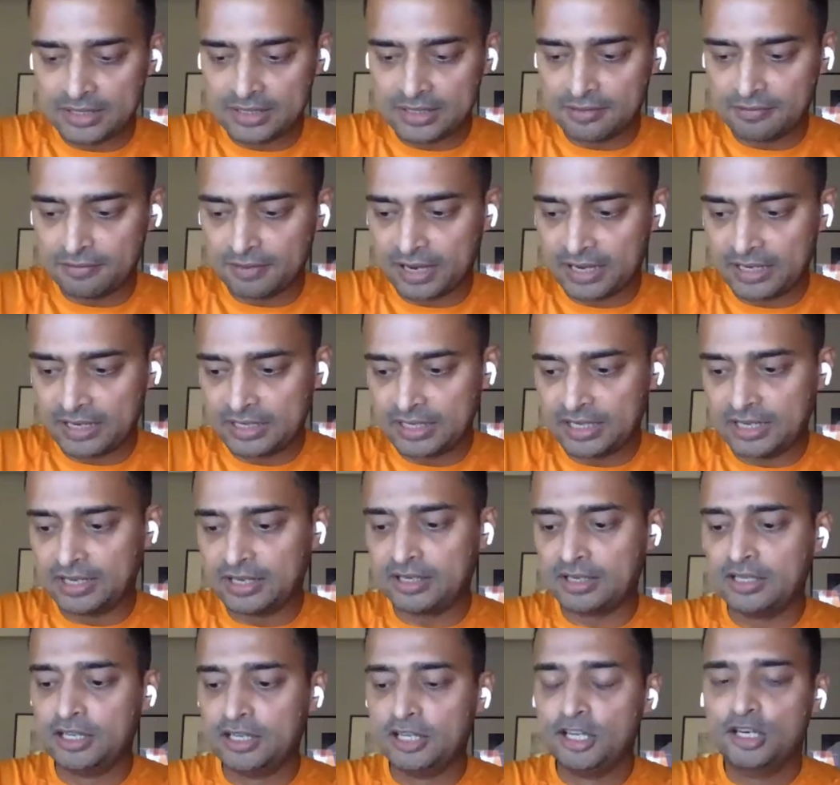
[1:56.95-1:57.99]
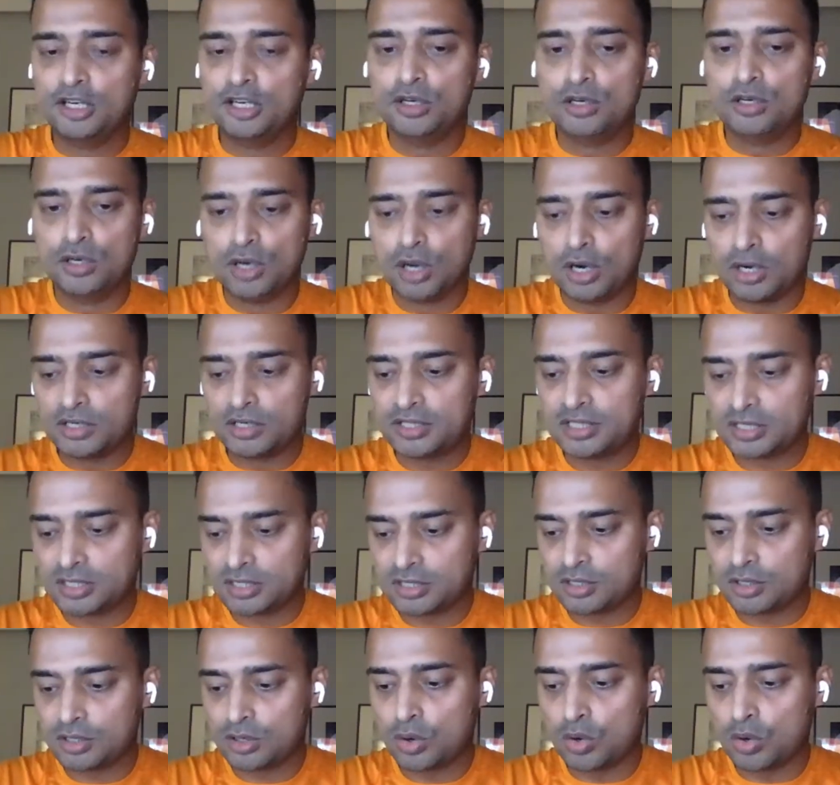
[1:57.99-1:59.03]
inviting not
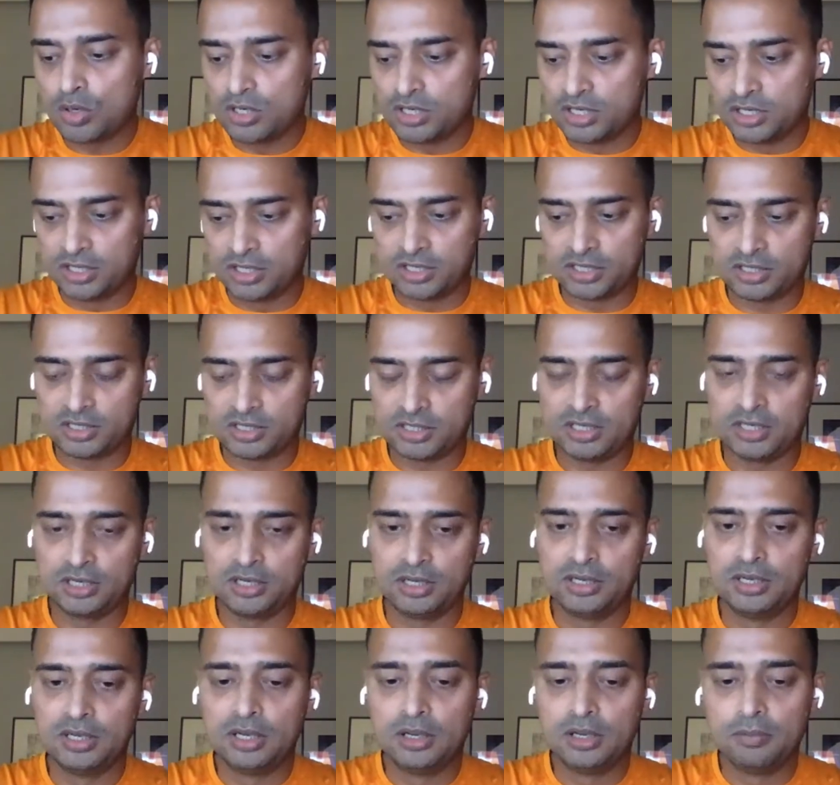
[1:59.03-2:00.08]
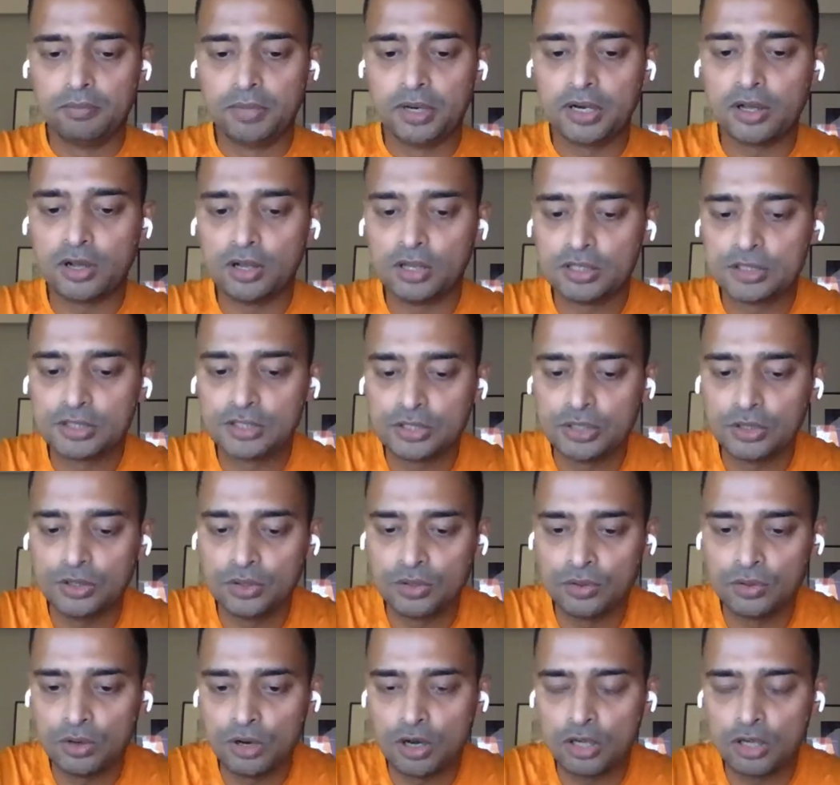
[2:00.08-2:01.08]
just coders, but also